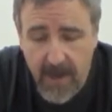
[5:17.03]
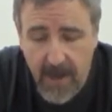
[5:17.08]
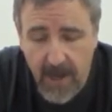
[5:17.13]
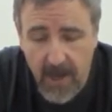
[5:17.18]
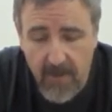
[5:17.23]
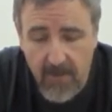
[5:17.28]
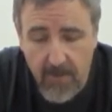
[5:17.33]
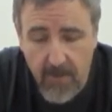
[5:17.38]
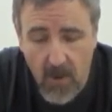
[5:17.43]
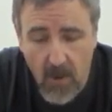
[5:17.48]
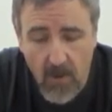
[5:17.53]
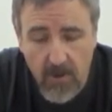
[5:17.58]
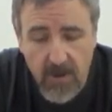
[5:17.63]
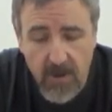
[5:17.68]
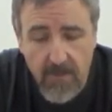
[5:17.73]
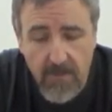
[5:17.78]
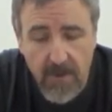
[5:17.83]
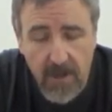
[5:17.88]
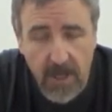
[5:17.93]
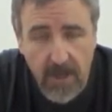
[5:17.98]
and
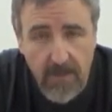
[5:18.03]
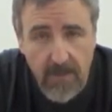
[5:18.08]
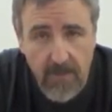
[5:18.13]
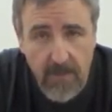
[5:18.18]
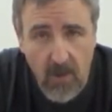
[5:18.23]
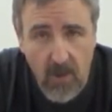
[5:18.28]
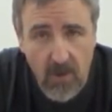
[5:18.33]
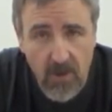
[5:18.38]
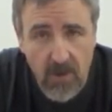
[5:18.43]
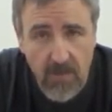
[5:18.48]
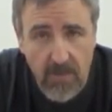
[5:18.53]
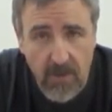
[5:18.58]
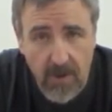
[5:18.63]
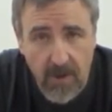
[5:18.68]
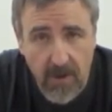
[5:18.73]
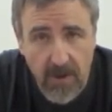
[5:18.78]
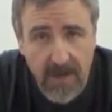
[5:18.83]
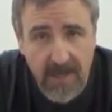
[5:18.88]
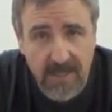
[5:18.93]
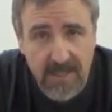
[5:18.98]
ammonia buildup, ammonia
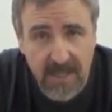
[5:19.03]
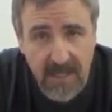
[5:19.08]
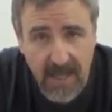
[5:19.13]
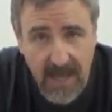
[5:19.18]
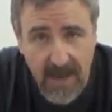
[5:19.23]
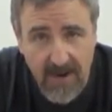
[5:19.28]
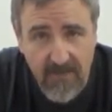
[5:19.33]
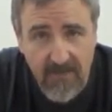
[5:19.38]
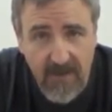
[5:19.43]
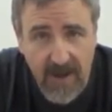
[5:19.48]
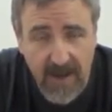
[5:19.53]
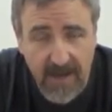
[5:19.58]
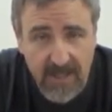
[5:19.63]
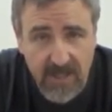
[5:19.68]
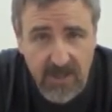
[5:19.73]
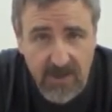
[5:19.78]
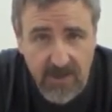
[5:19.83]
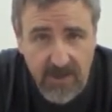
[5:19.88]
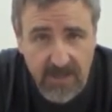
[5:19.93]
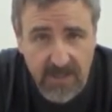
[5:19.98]
burn is a lot
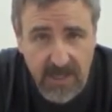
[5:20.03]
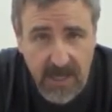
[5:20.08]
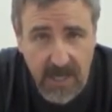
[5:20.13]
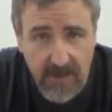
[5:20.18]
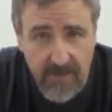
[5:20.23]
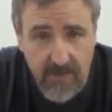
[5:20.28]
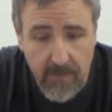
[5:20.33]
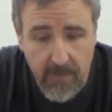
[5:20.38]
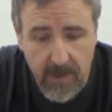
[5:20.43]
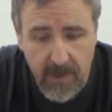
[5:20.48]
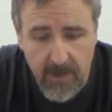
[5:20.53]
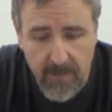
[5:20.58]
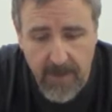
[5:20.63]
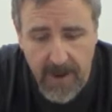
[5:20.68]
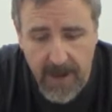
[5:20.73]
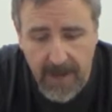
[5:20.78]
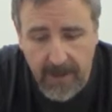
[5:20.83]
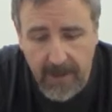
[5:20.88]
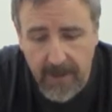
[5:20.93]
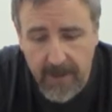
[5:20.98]
faster inside of a breather
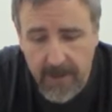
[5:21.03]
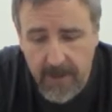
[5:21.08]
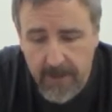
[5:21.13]
bag.